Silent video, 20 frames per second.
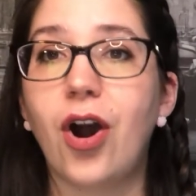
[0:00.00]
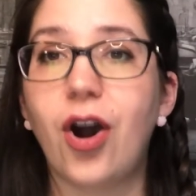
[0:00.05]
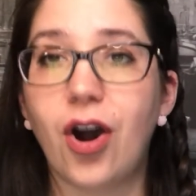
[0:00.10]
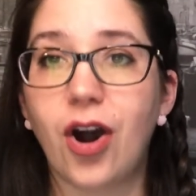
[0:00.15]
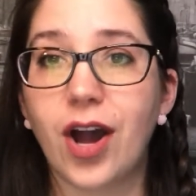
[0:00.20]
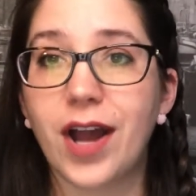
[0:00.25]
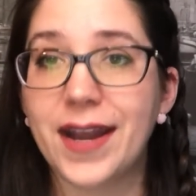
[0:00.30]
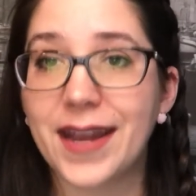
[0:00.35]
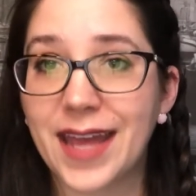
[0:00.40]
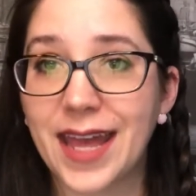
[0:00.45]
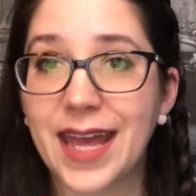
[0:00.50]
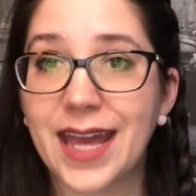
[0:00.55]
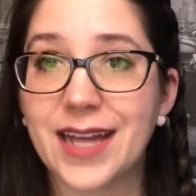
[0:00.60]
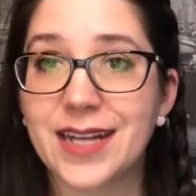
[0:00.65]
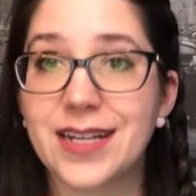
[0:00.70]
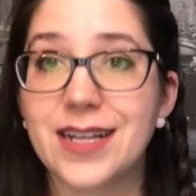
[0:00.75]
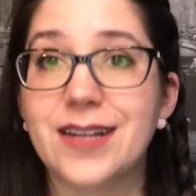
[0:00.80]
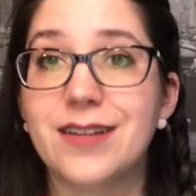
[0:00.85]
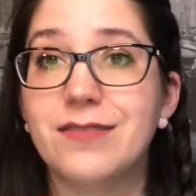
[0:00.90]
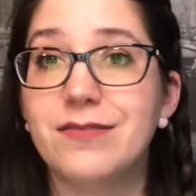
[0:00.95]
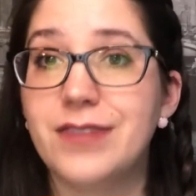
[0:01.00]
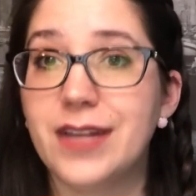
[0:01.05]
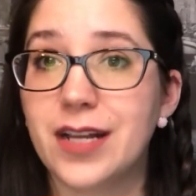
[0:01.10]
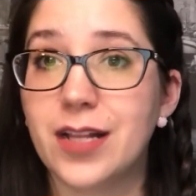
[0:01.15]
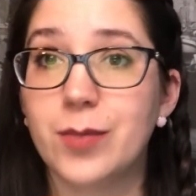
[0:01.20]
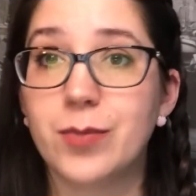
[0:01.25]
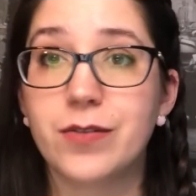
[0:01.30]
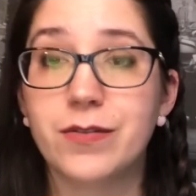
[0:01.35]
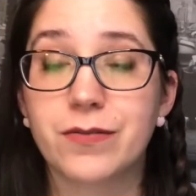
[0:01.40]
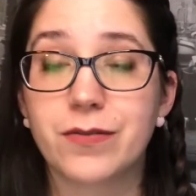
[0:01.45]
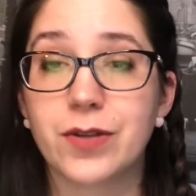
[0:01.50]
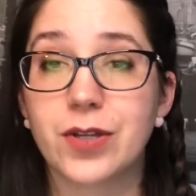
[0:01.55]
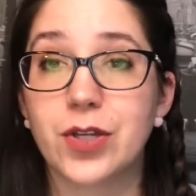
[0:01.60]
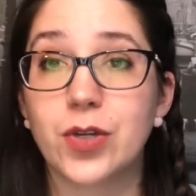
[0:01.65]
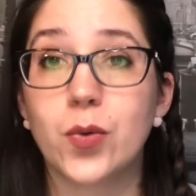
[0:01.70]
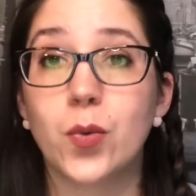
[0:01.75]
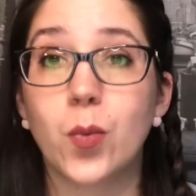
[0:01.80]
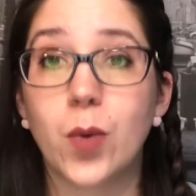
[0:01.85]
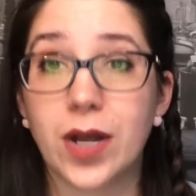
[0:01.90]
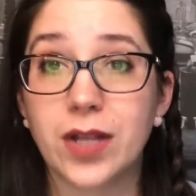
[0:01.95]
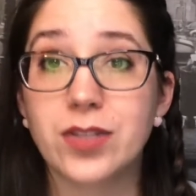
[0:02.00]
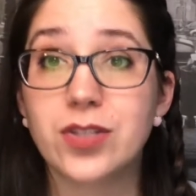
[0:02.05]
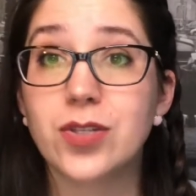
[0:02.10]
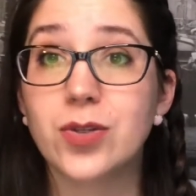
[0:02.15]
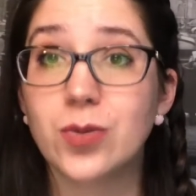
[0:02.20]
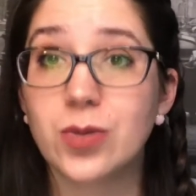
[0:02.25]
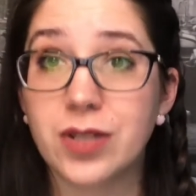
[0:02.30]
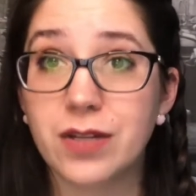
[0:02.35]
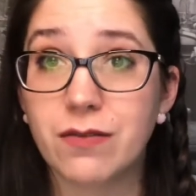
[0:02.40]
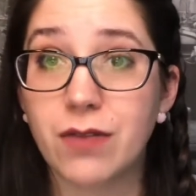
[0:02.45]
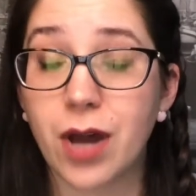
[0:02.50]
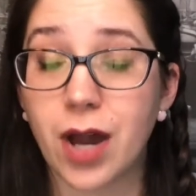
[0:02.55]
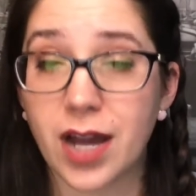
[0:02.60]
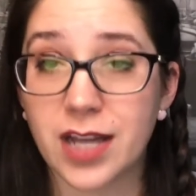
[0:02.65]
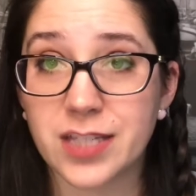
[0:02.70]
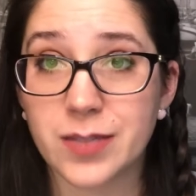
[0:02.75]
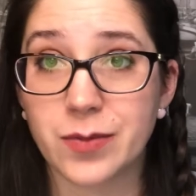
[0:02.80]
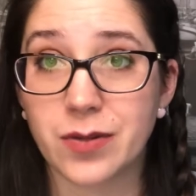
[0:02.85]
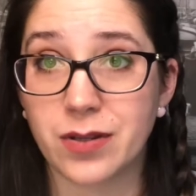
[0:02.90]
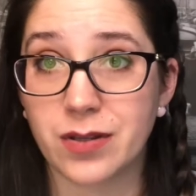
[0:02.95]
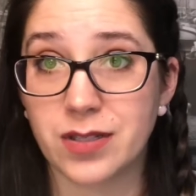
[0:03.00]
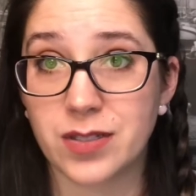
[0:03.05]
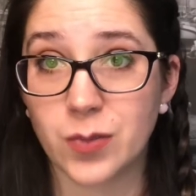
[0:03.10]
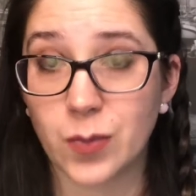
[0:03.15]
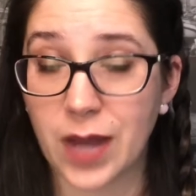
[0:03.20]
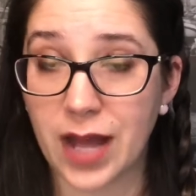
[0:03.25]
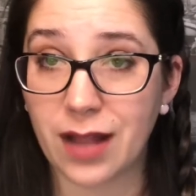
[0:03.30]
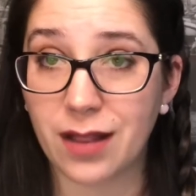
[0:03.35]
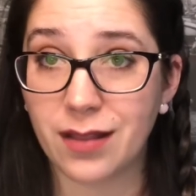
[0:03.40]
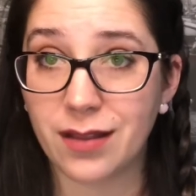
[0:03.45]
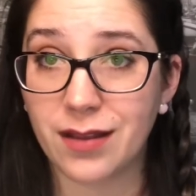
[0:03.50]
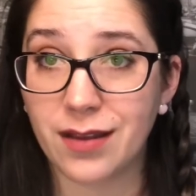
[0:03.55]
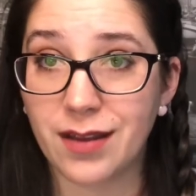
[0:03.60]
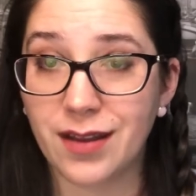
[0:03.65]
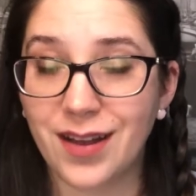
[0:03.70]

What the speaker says: on hand and available for you once you leave the hospital as well.